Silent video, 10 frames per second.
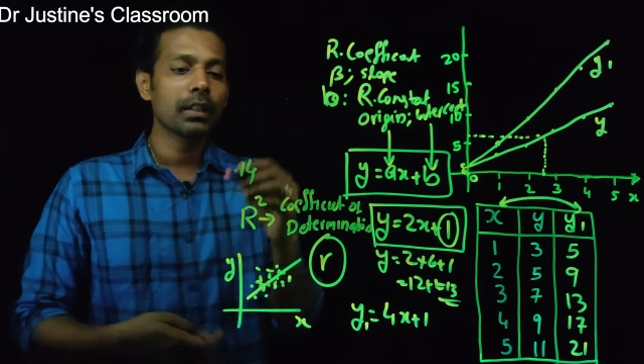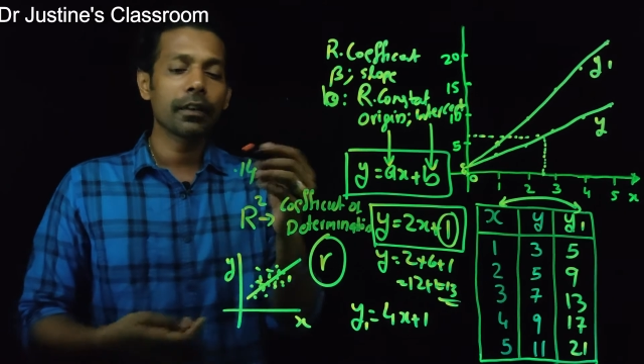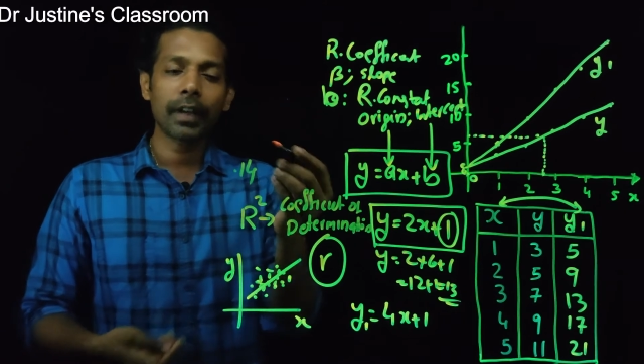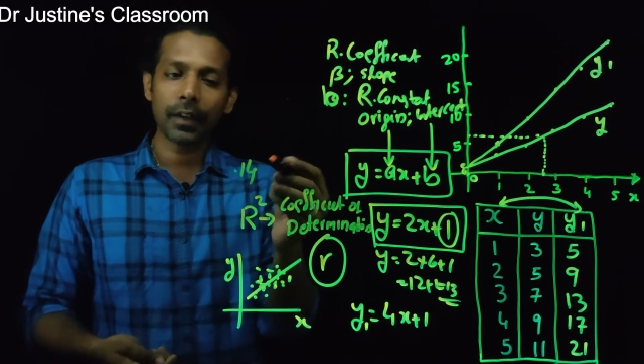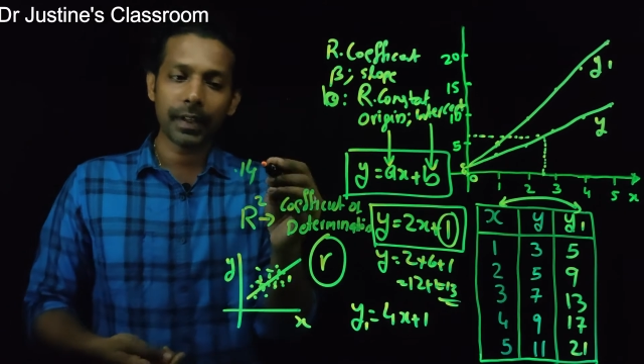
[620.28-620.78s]

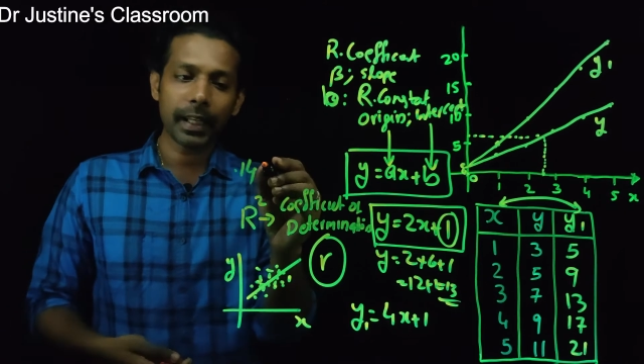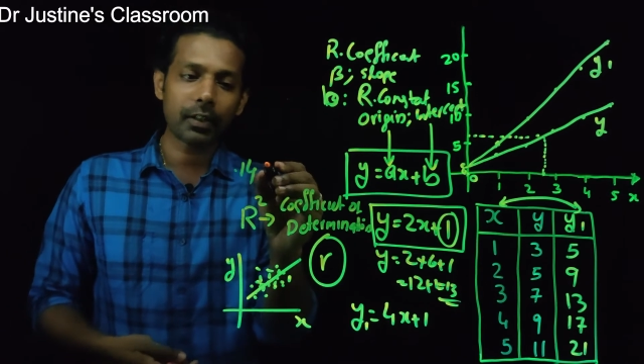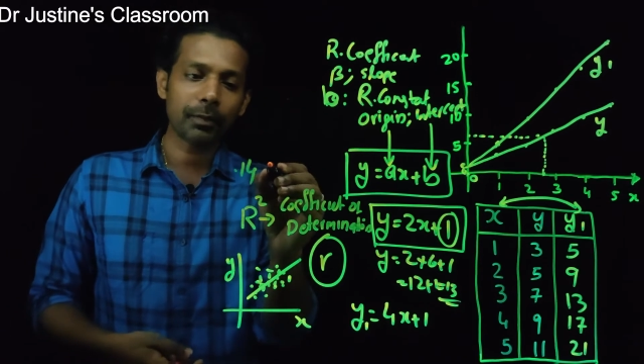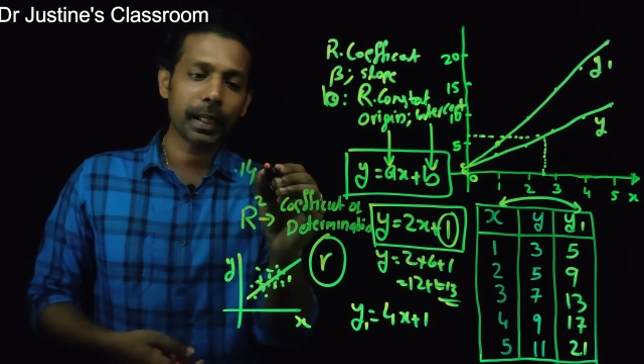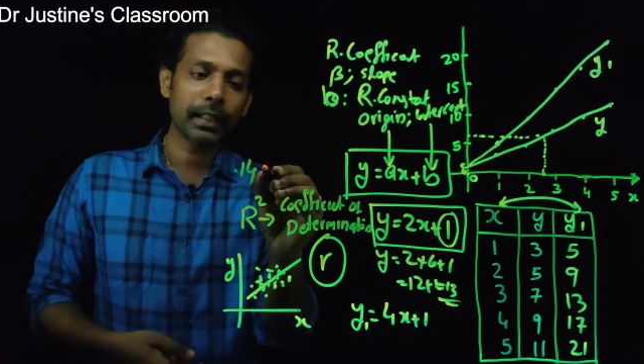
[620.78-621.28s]
The way we
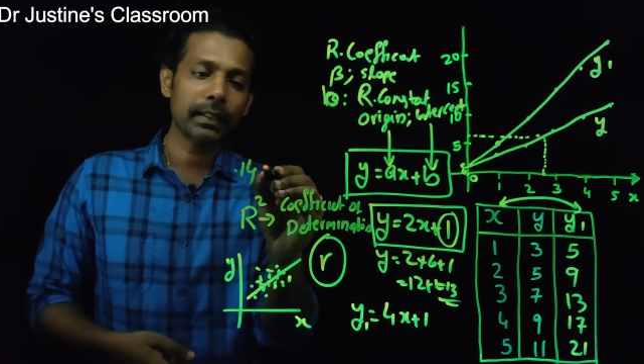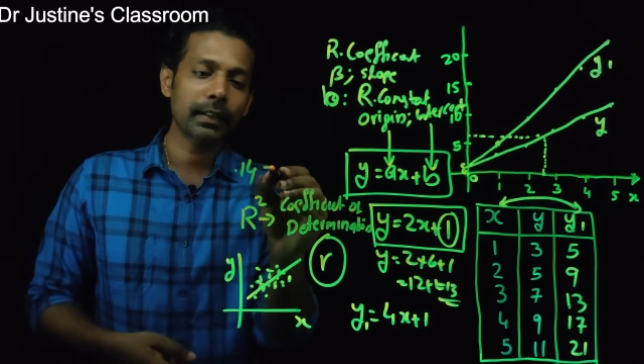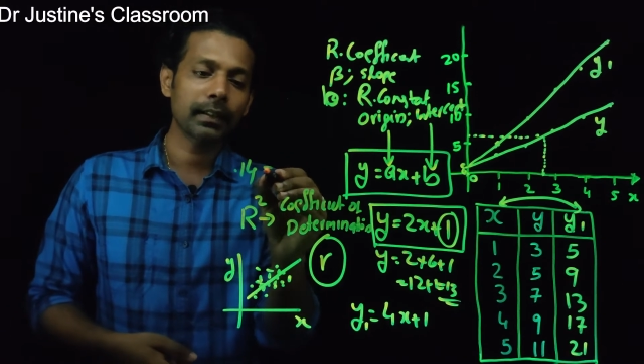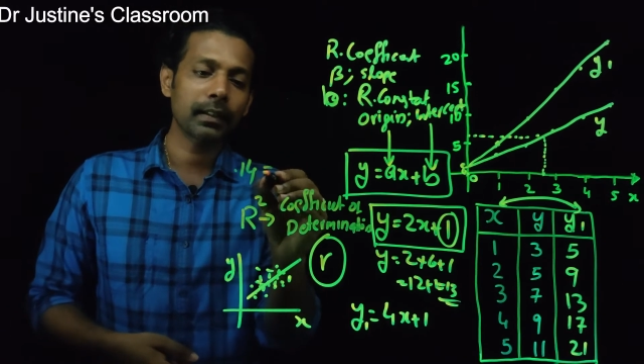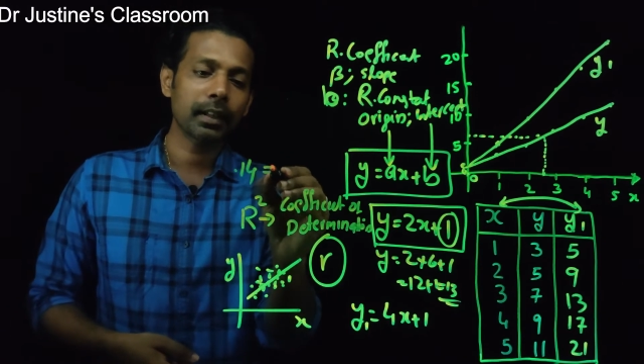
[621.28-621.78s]
explain
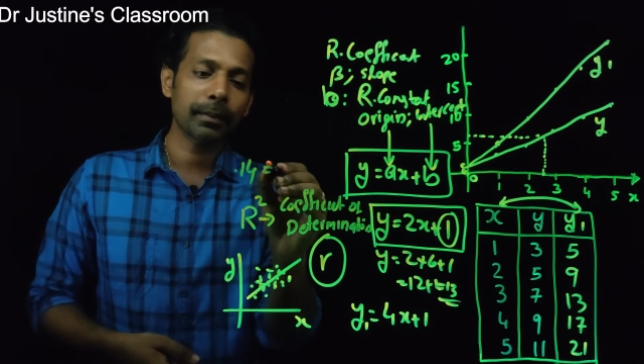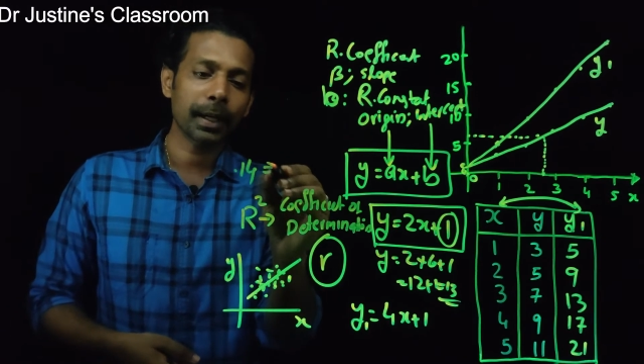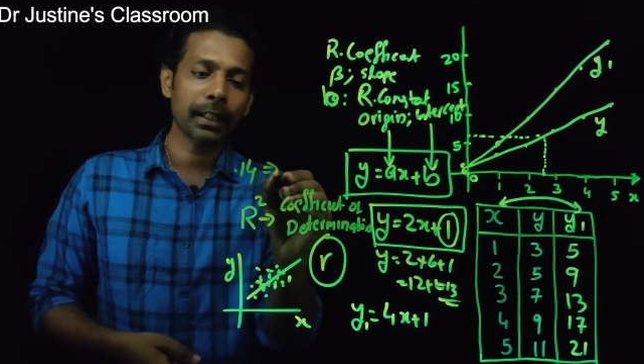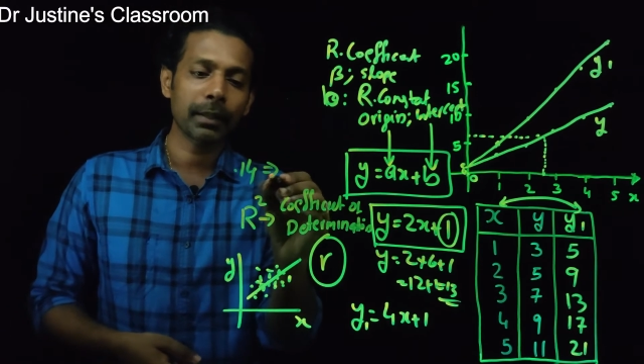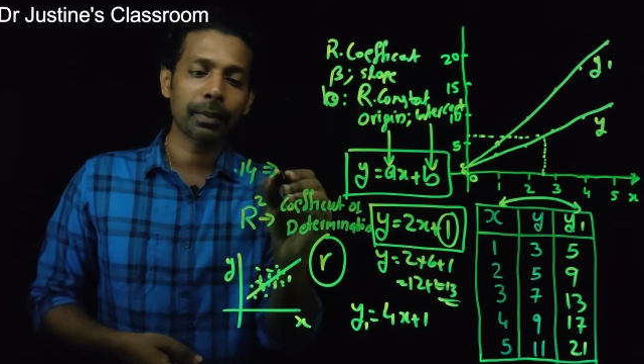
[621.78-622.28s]
this is
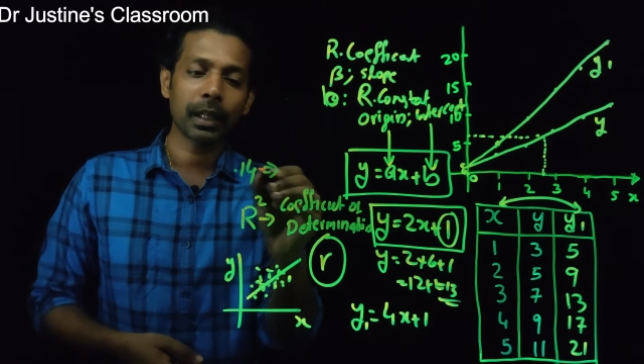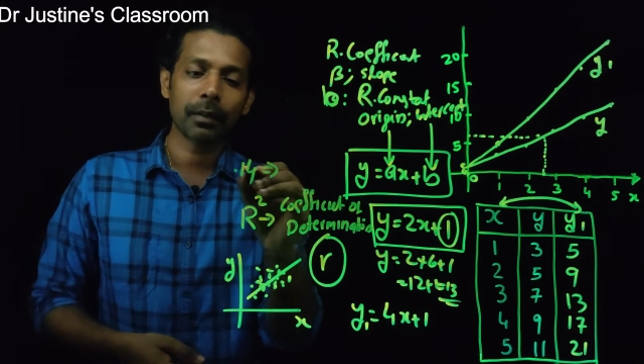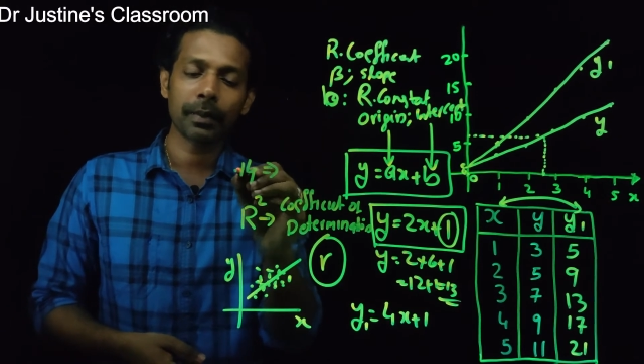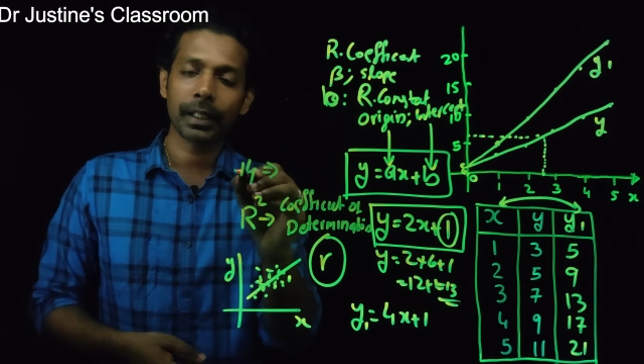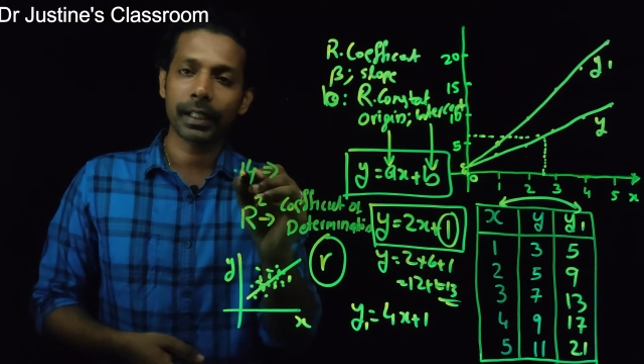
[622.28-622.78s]

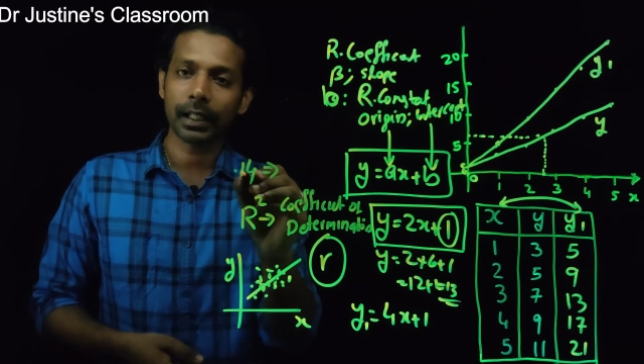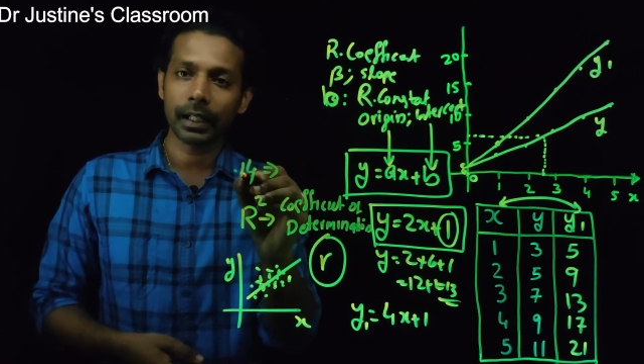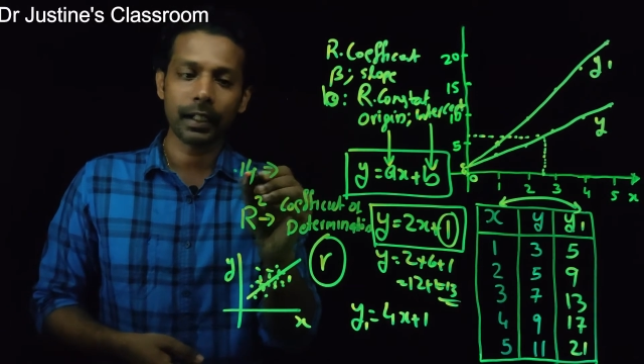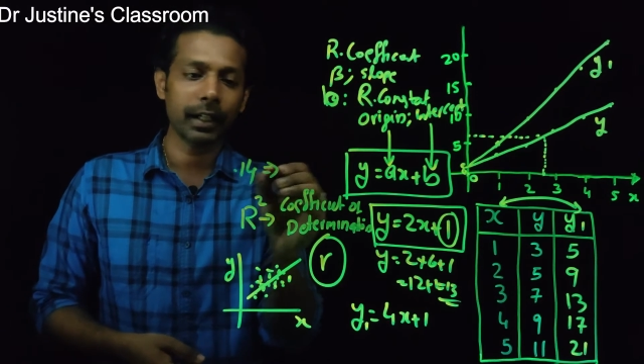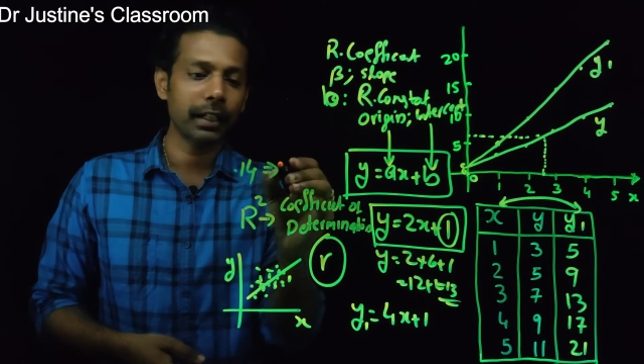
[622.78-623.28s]
multiplied by
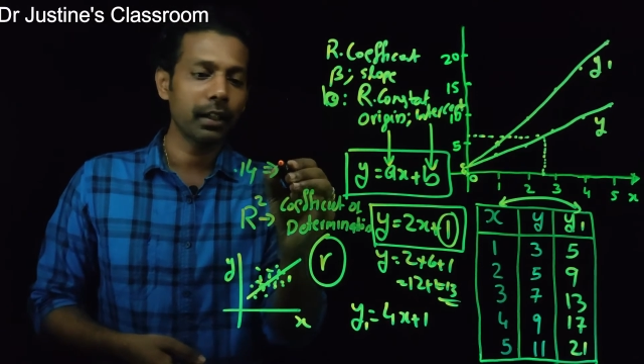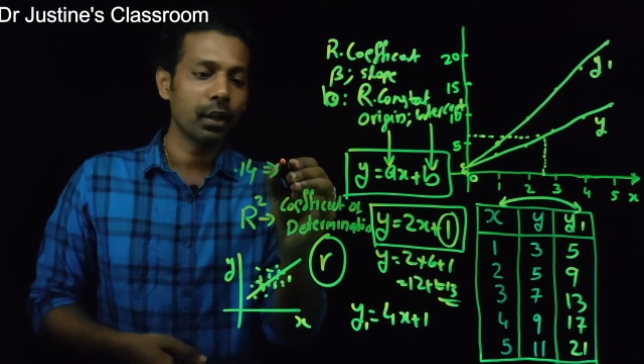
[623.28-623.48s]
100,